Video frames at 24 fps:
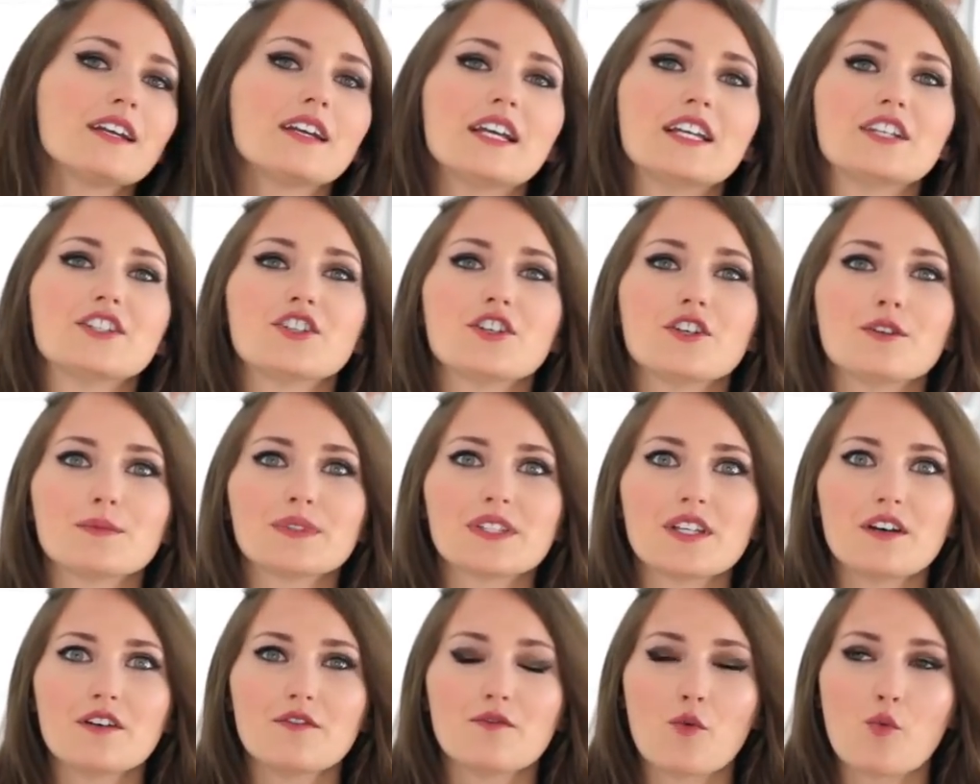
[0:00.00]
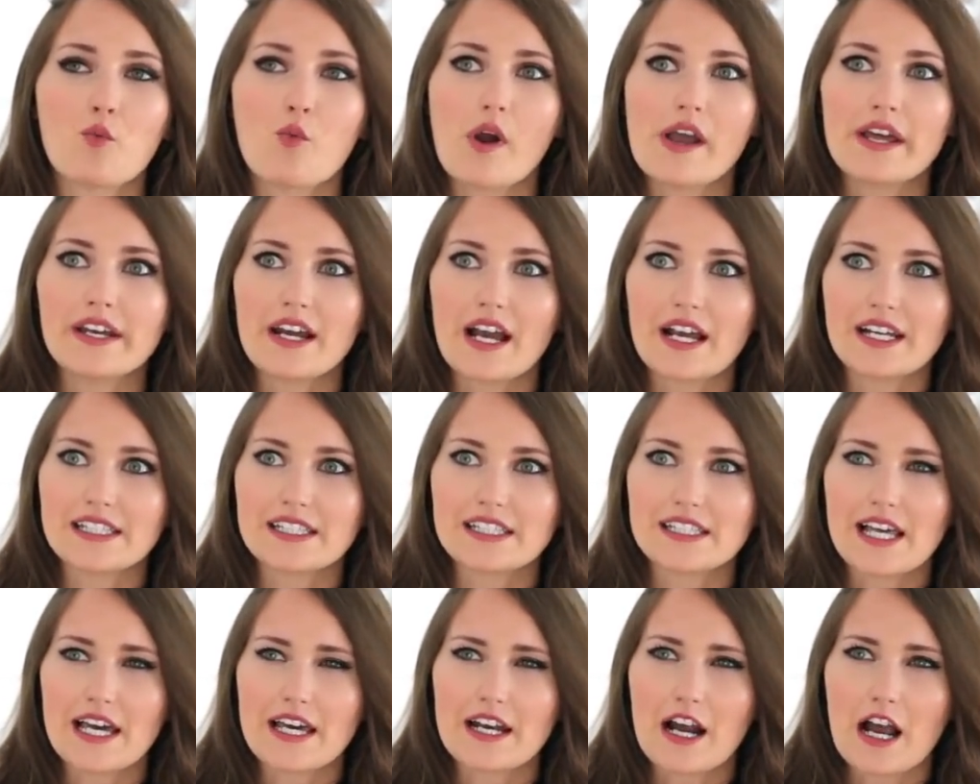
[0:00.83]
In terms of when I
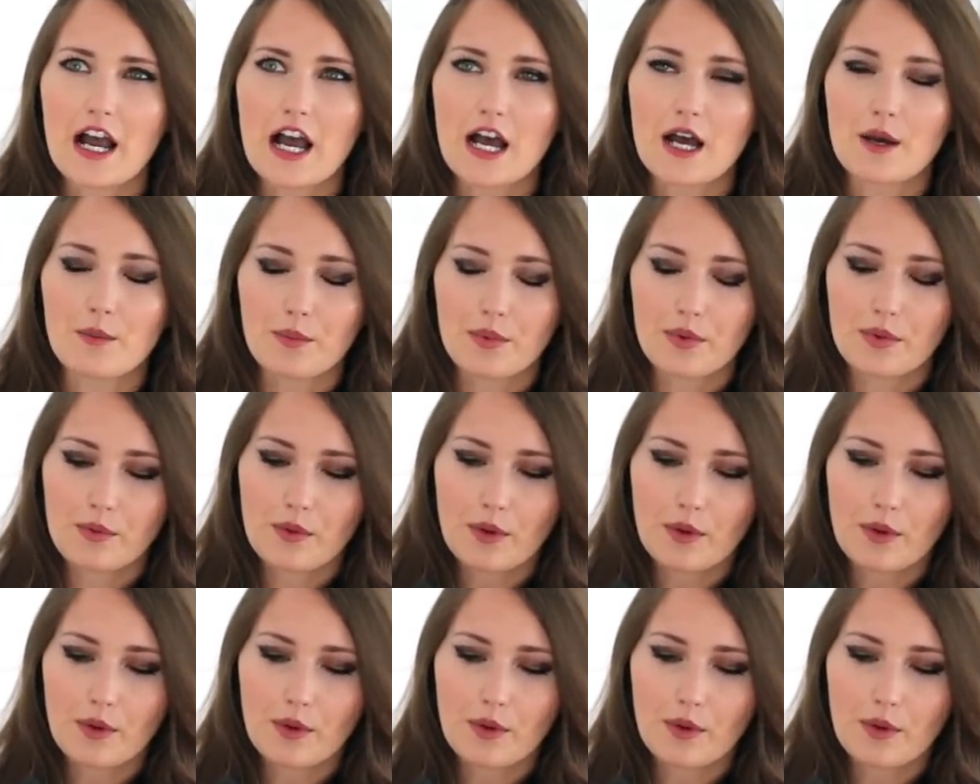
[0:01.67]
set up,